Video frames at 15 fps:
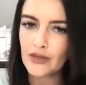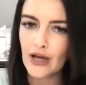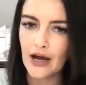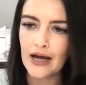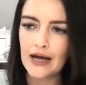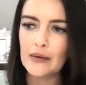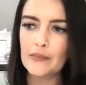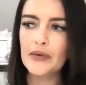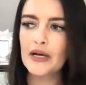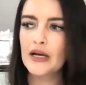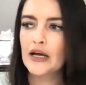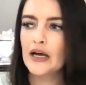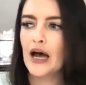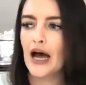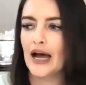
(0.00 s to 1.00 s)

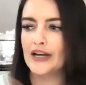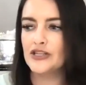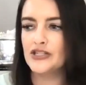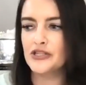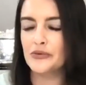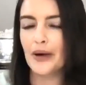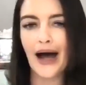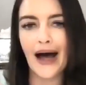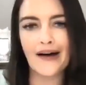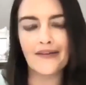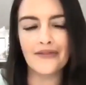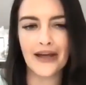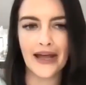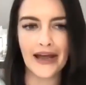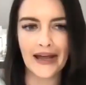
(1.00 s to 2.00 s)
I do
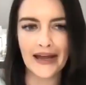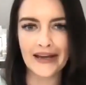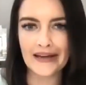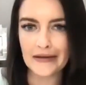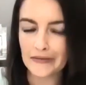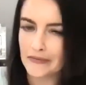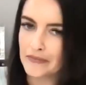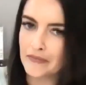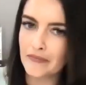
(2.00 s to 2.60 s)
have a